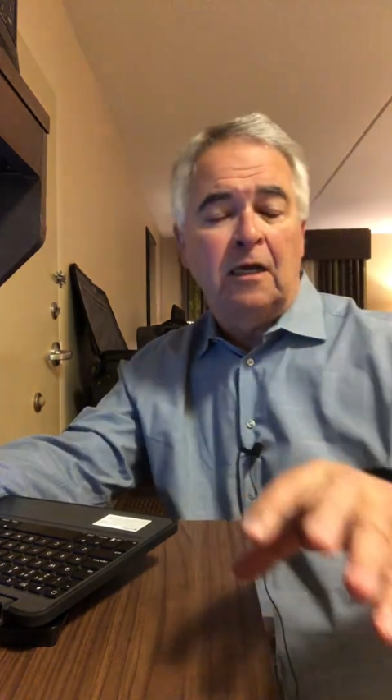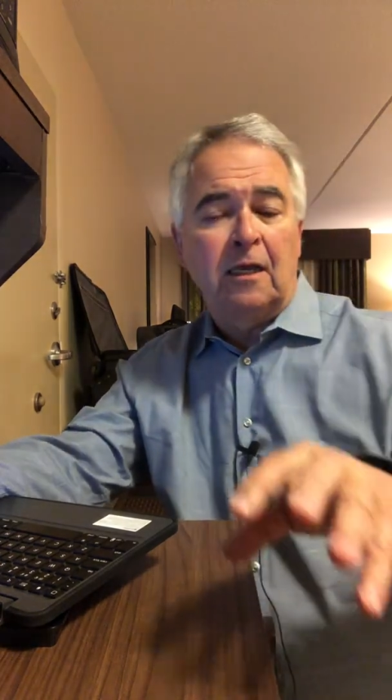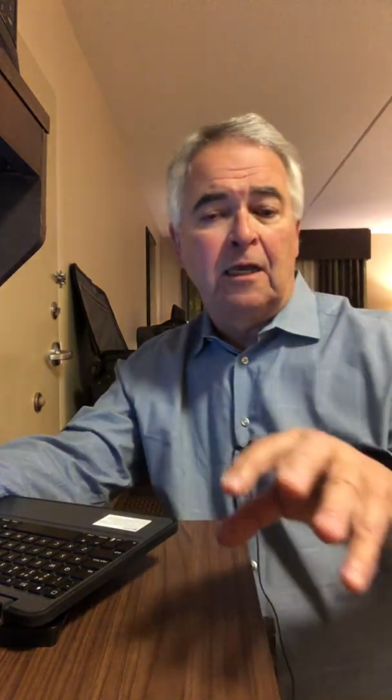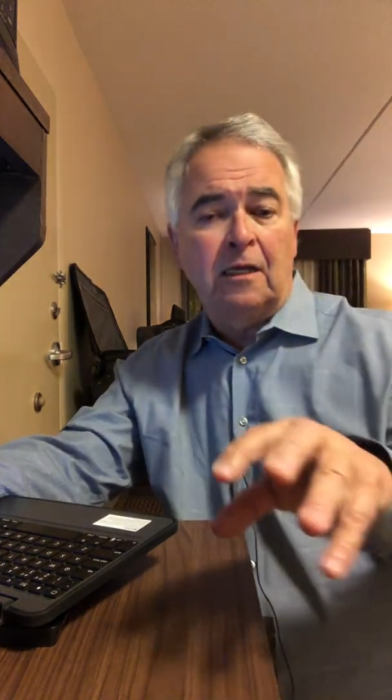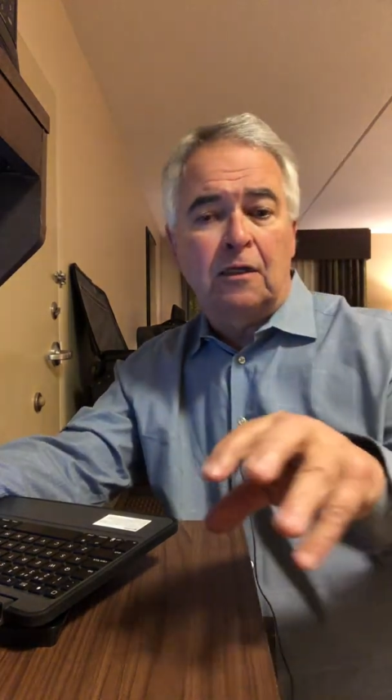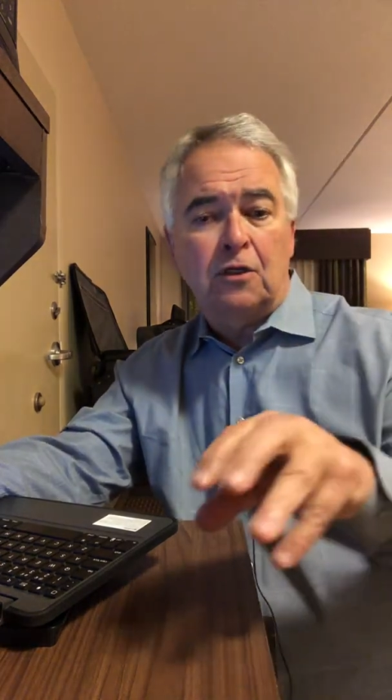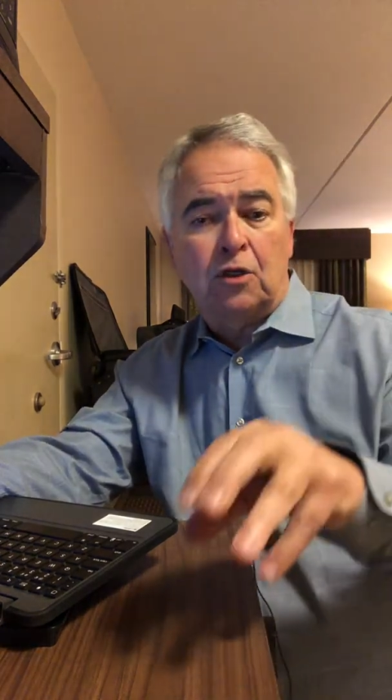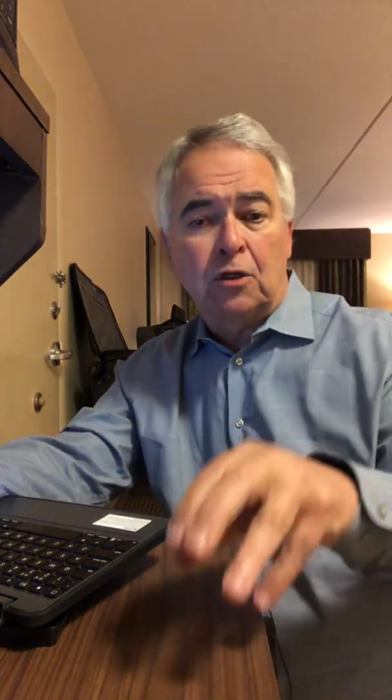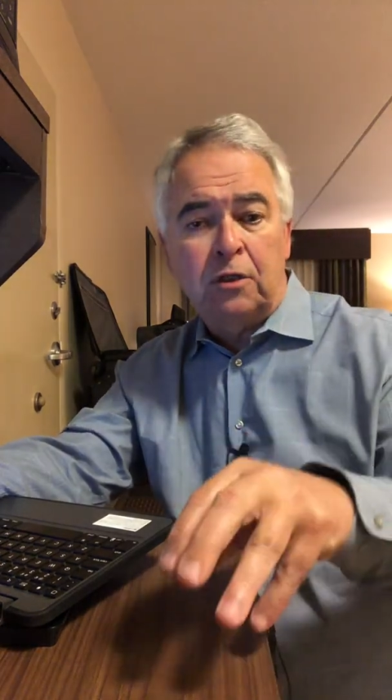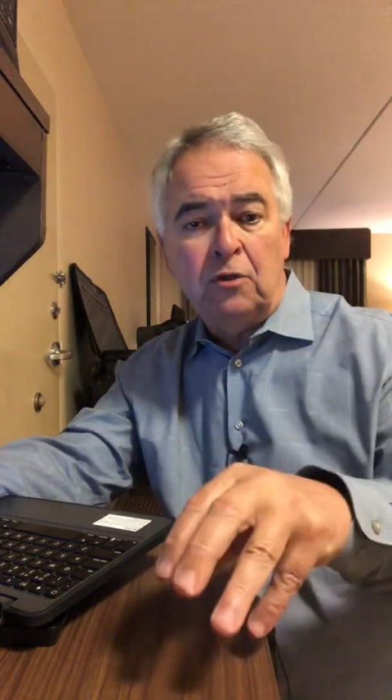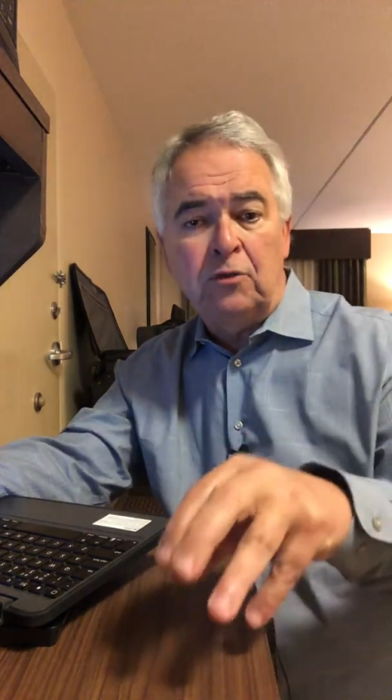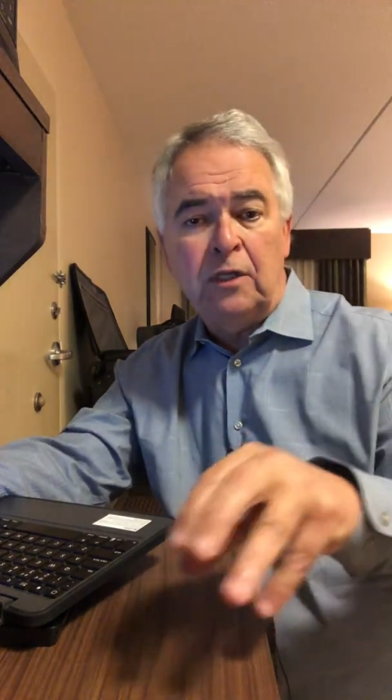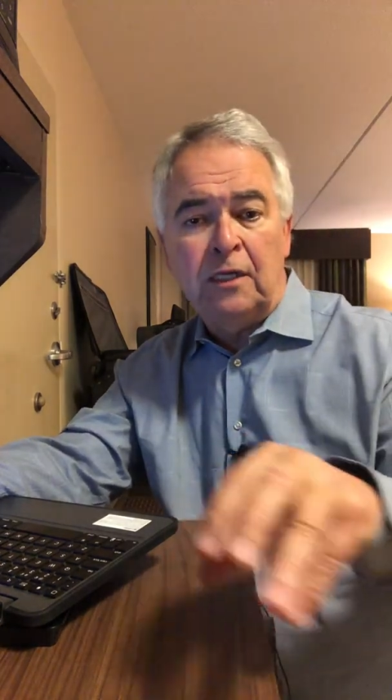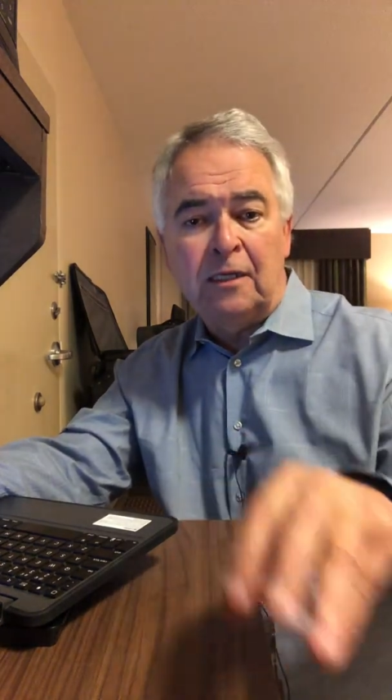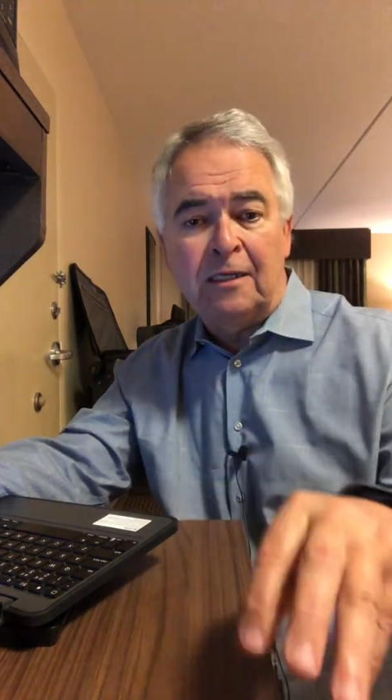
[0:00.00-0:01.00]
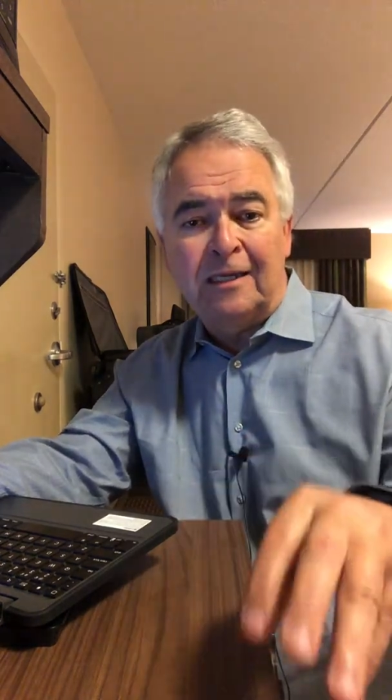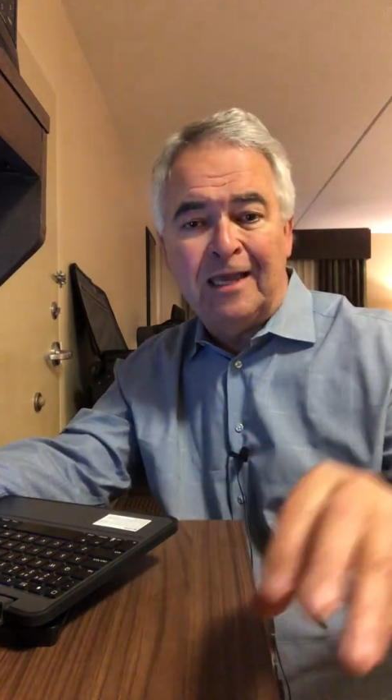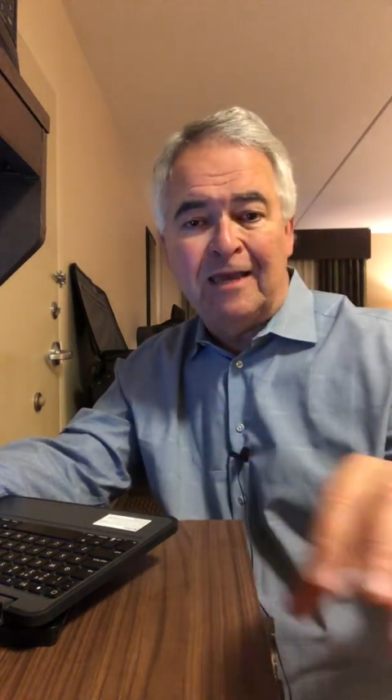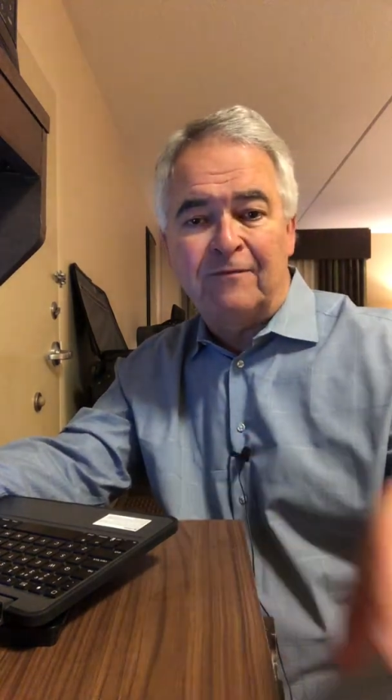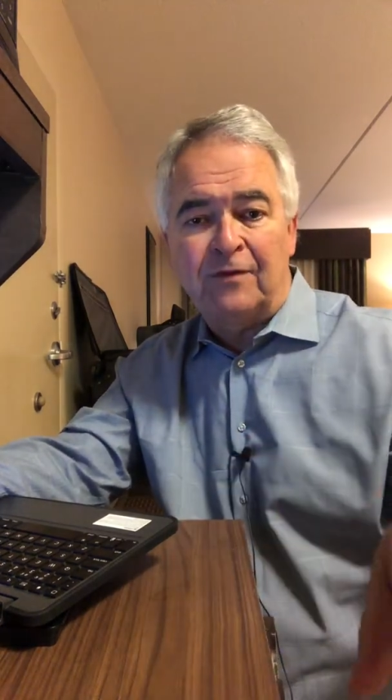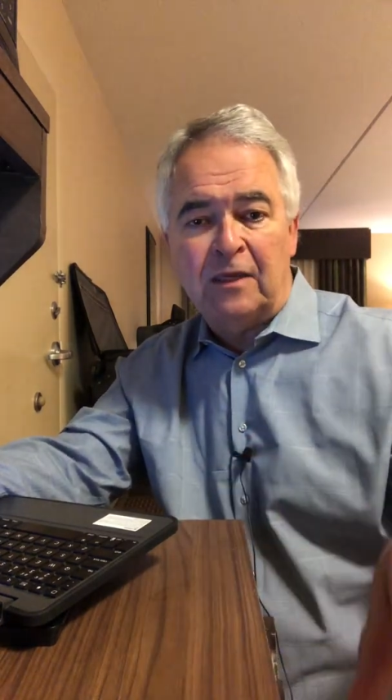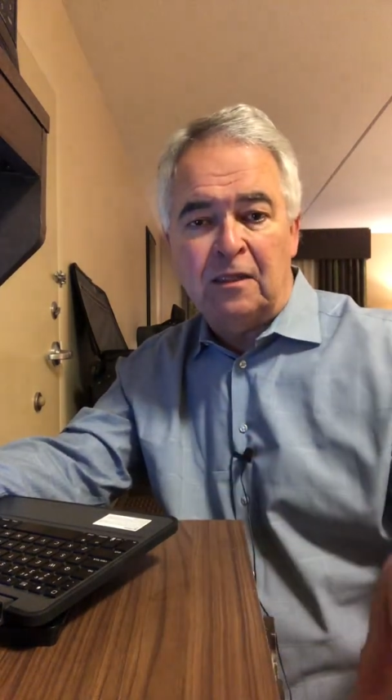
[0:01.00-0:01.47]
including
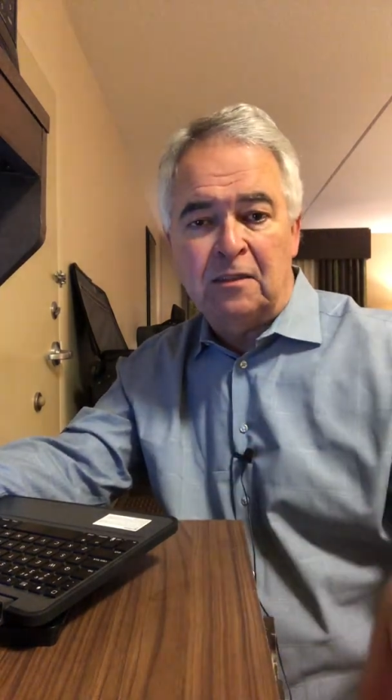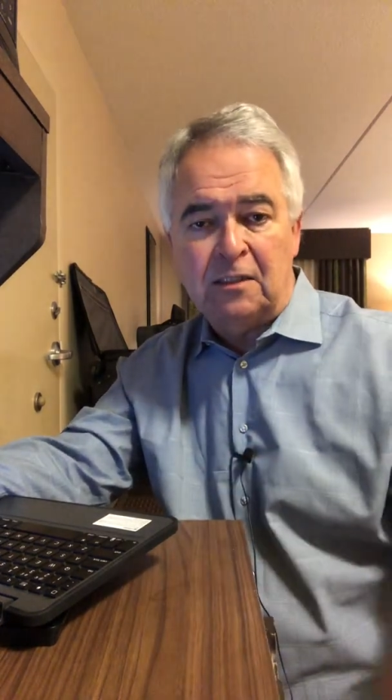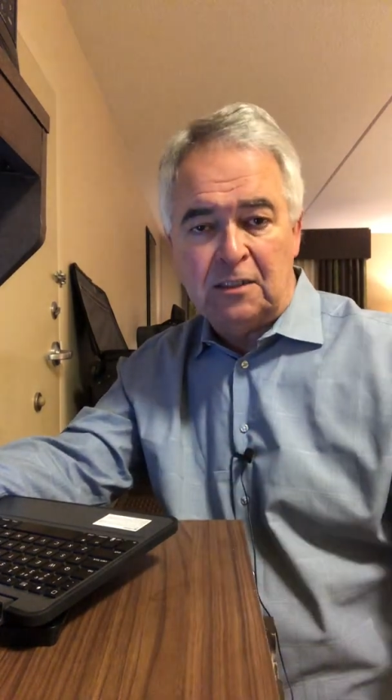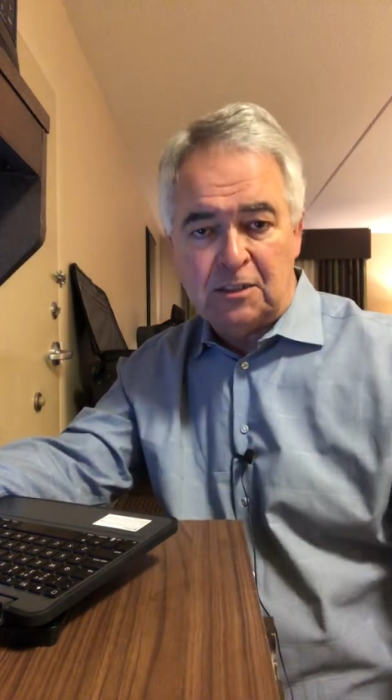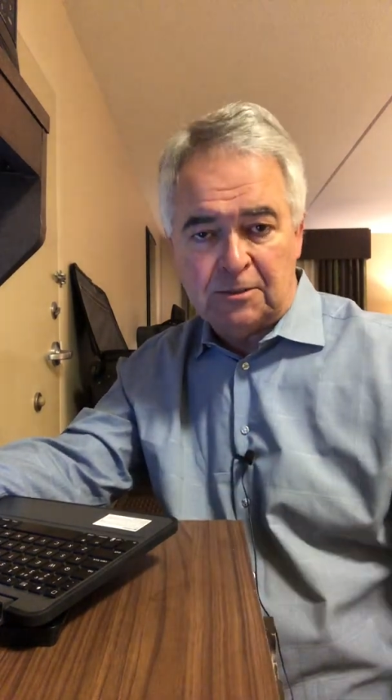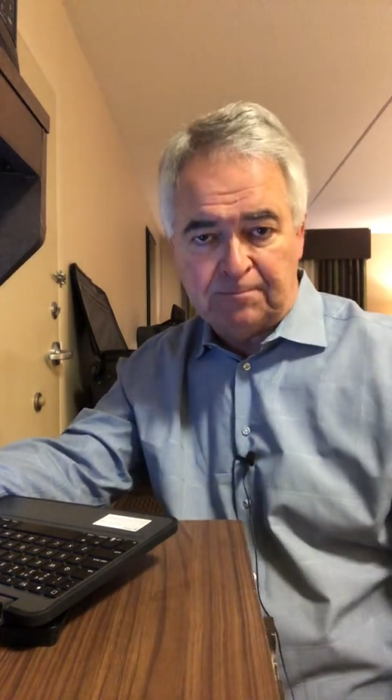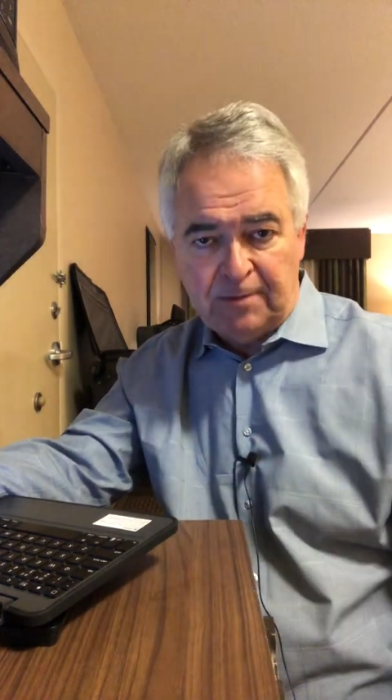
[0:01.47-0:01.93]
giving these